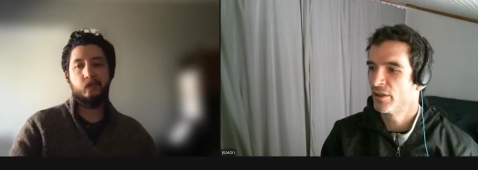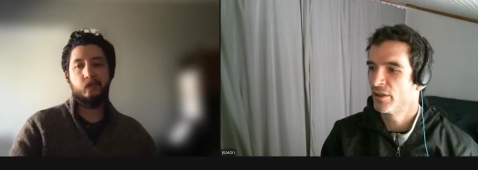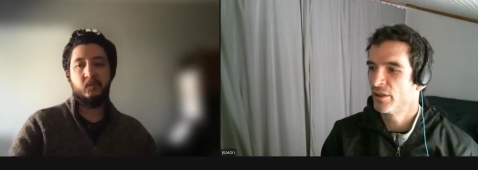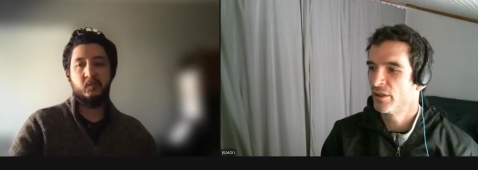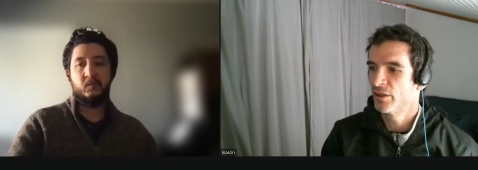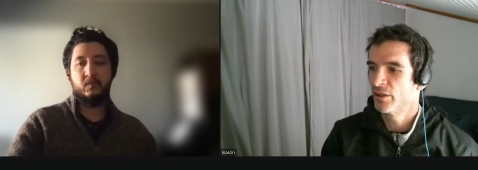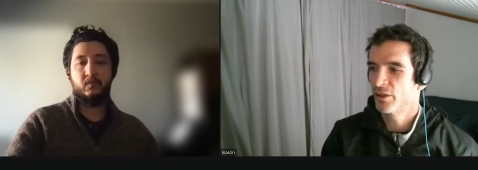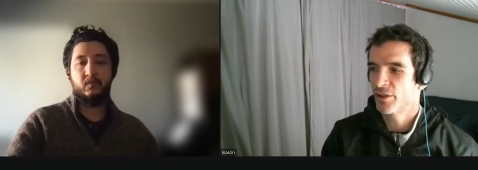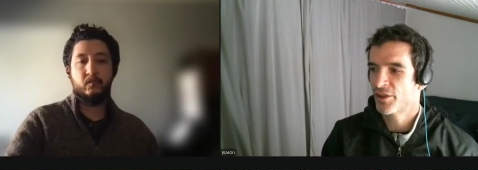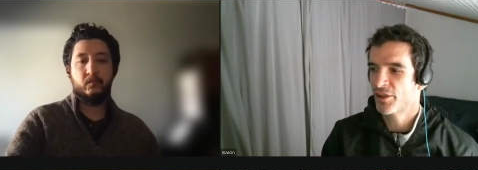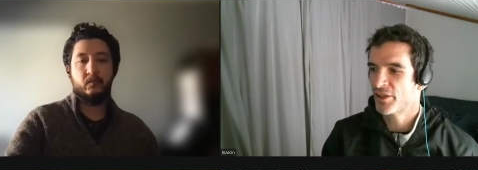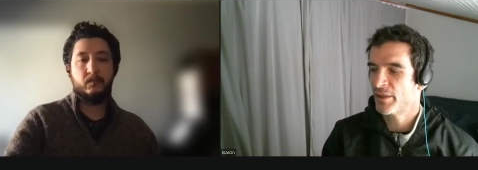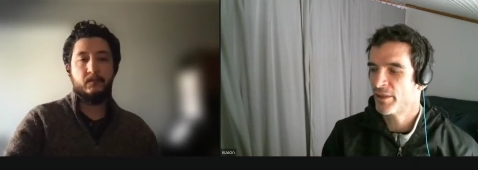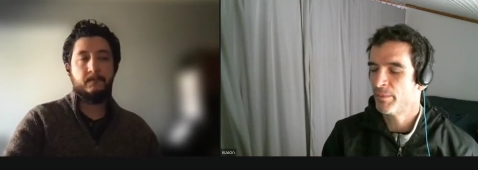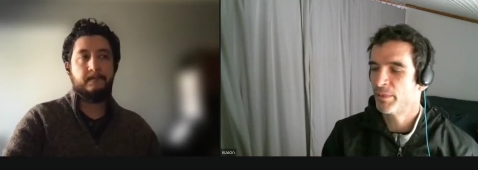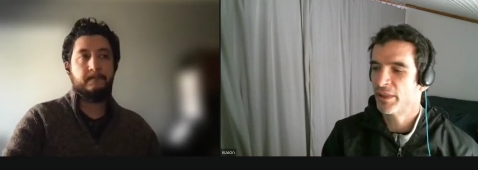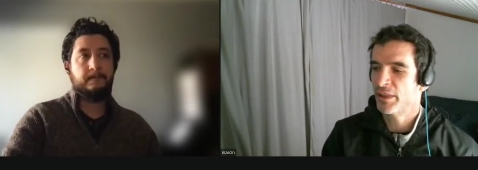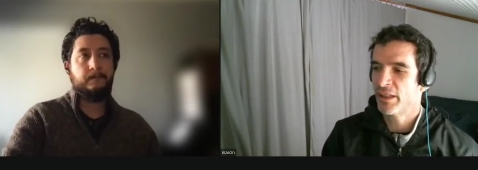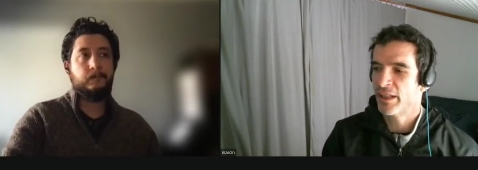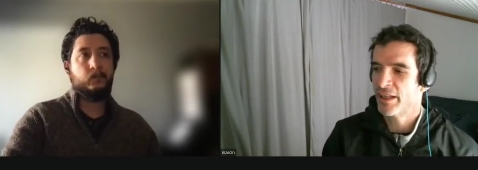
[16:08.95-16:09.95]
Speaker 1: looks
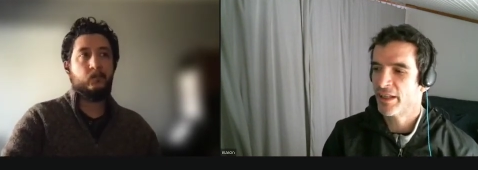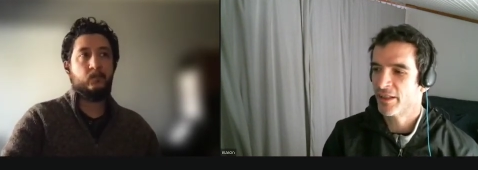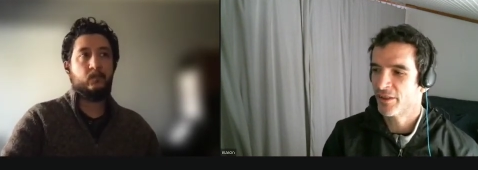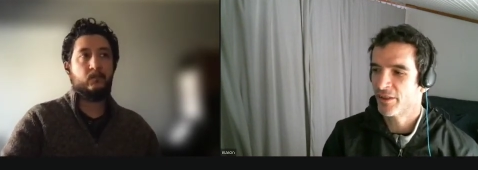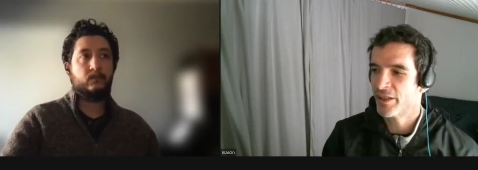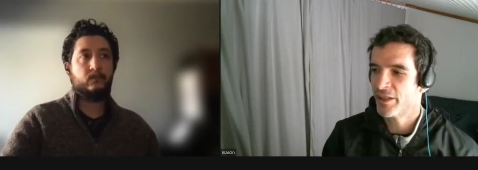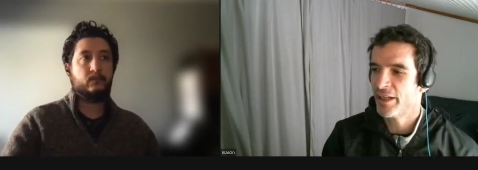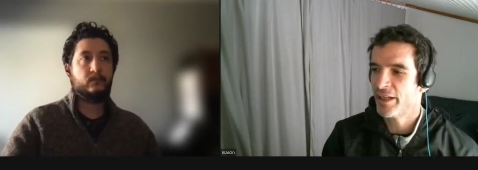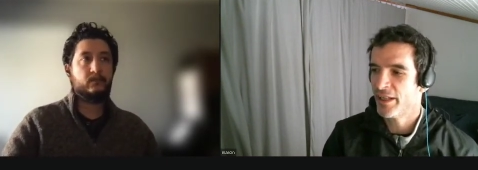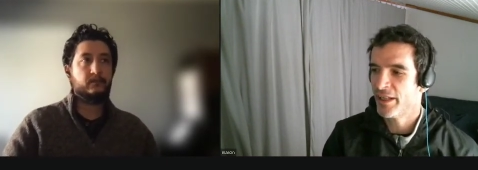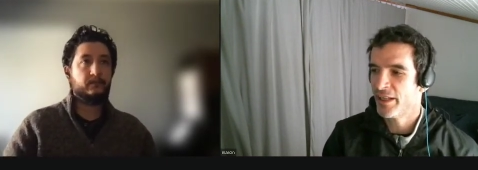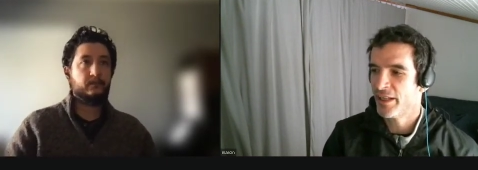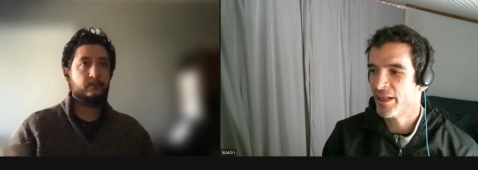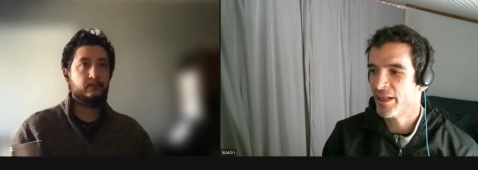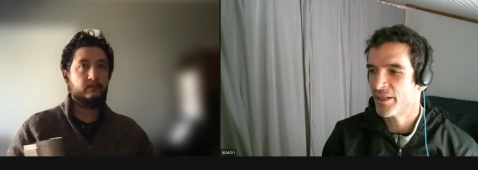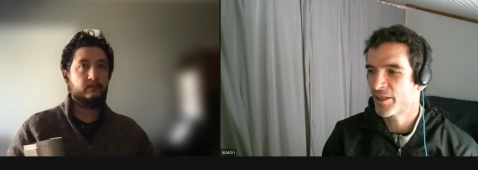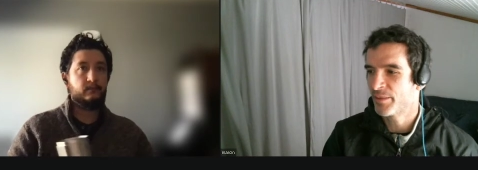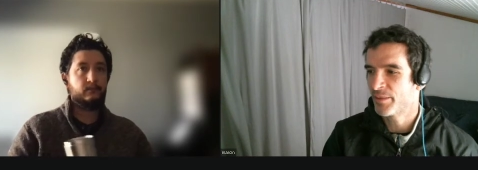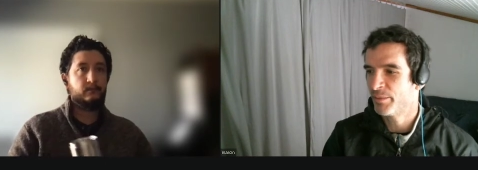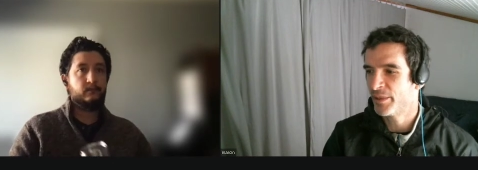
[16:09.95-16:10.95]
simply like okay
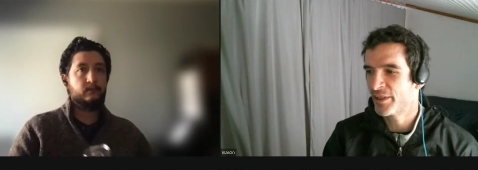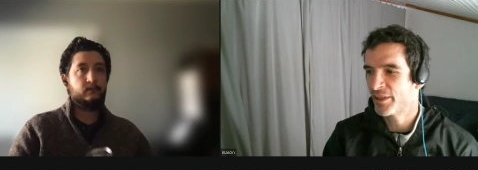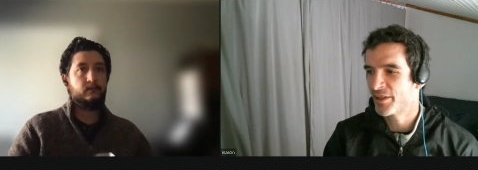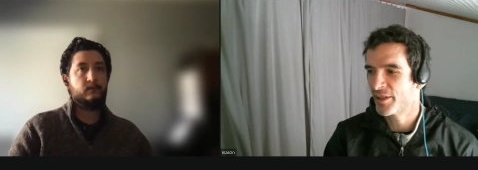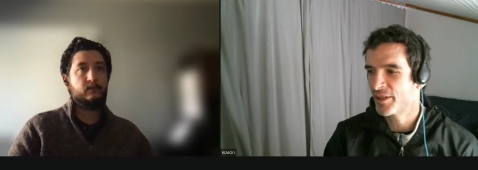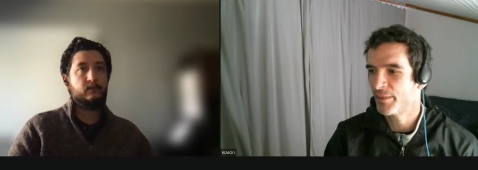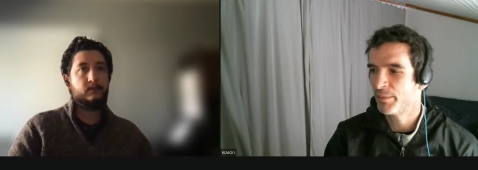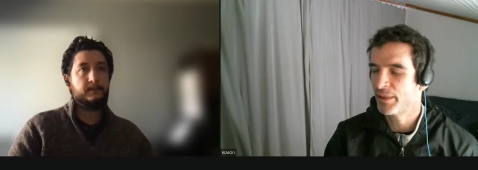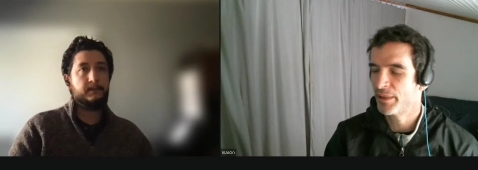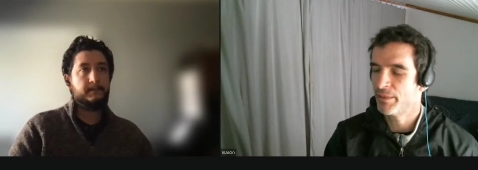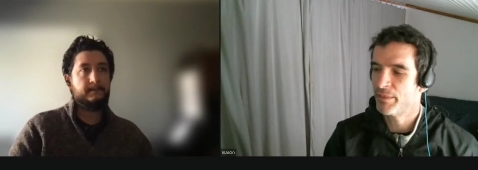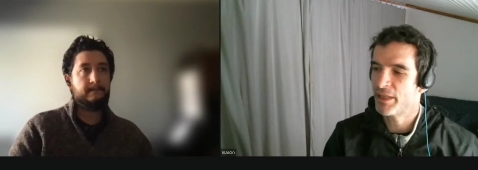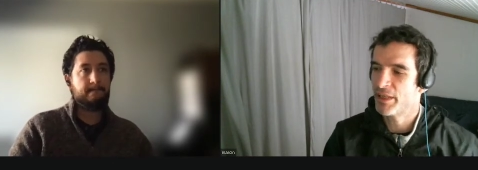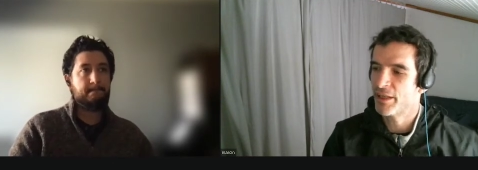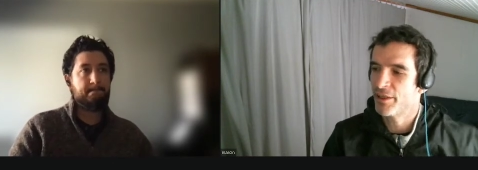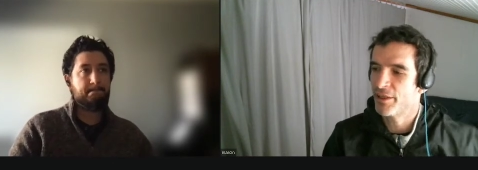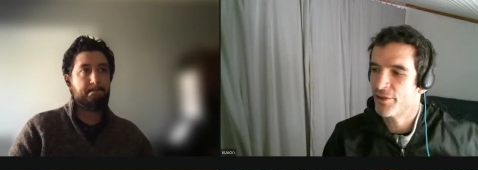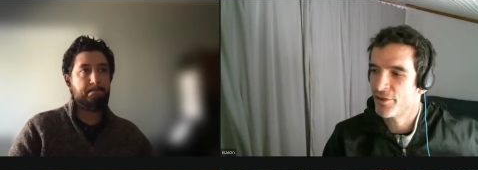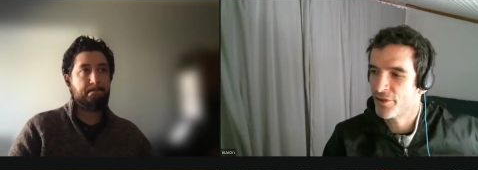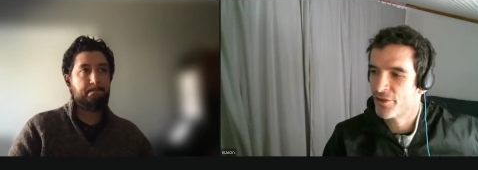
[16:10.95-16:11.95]
yes but simply
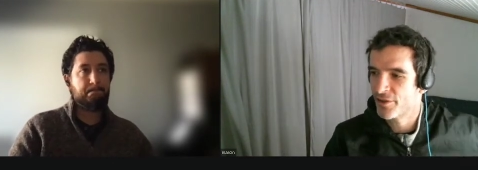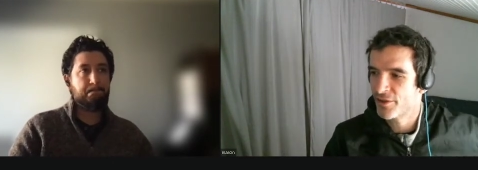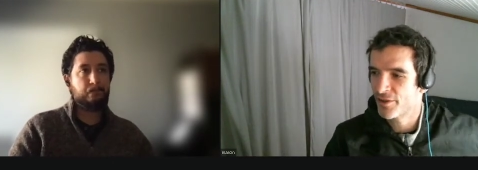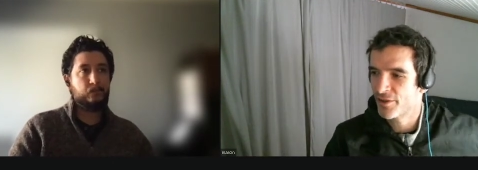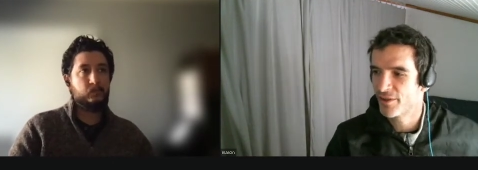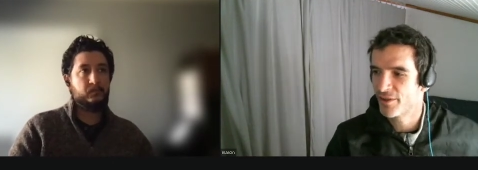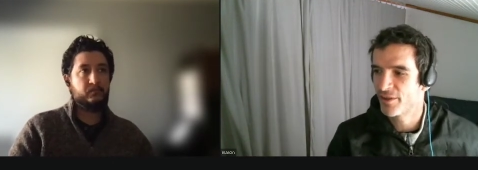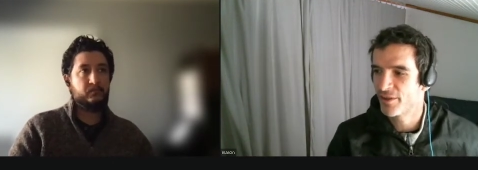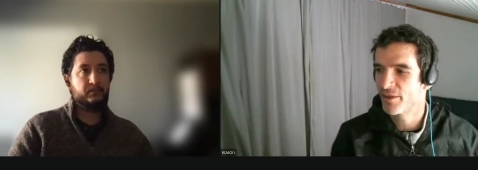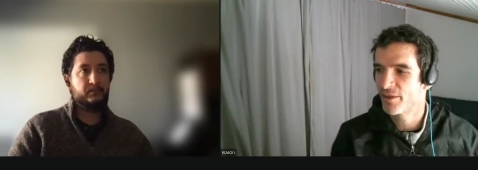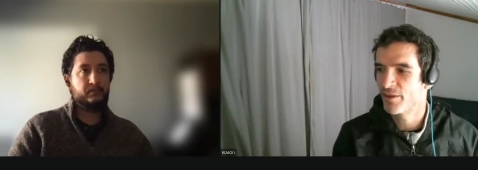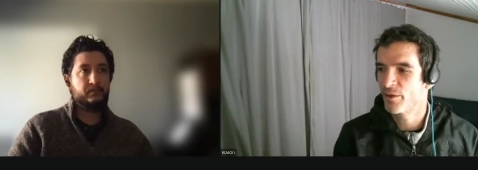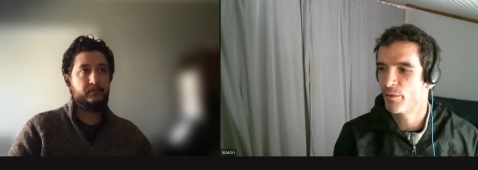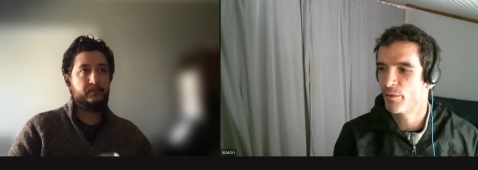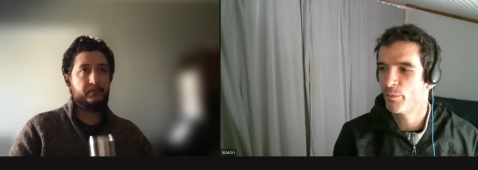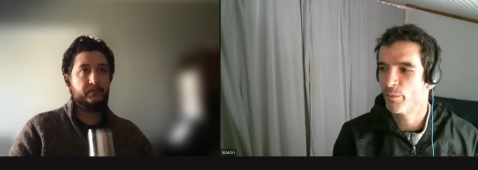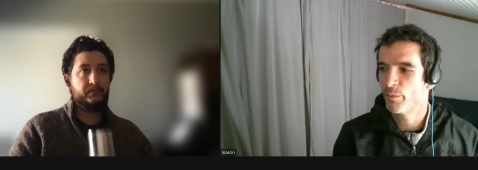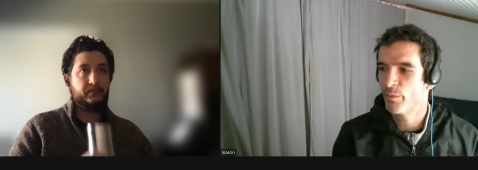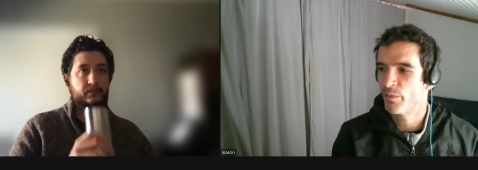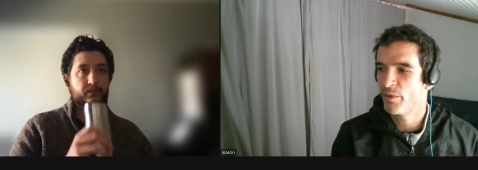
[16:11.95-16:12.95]
because
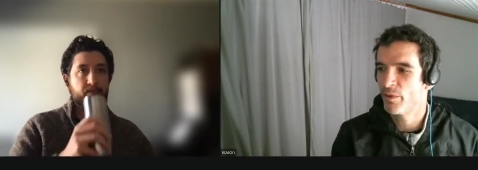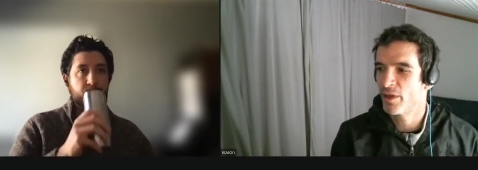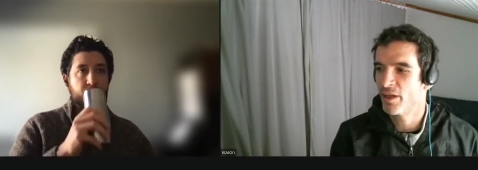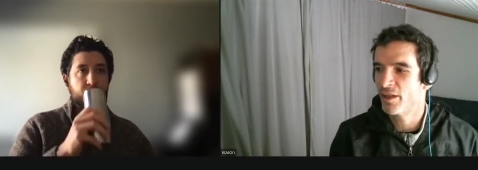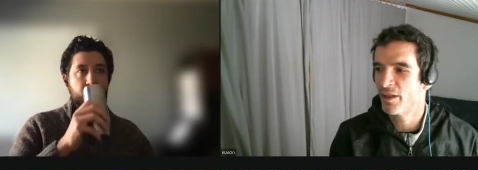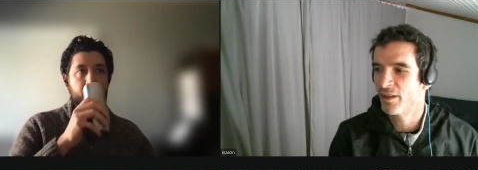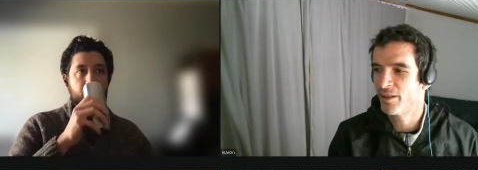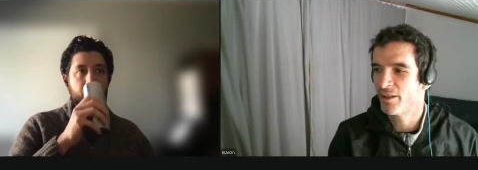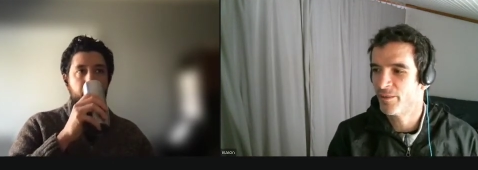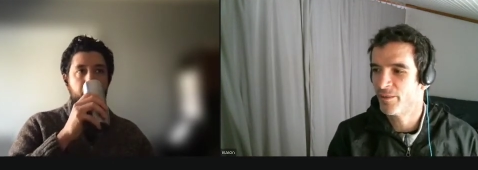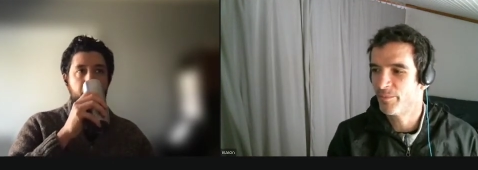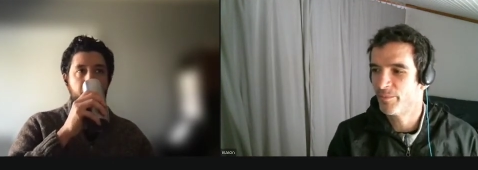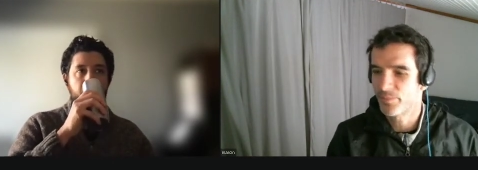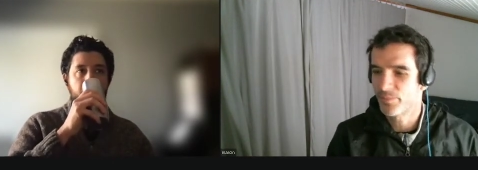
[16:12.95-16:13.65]
um,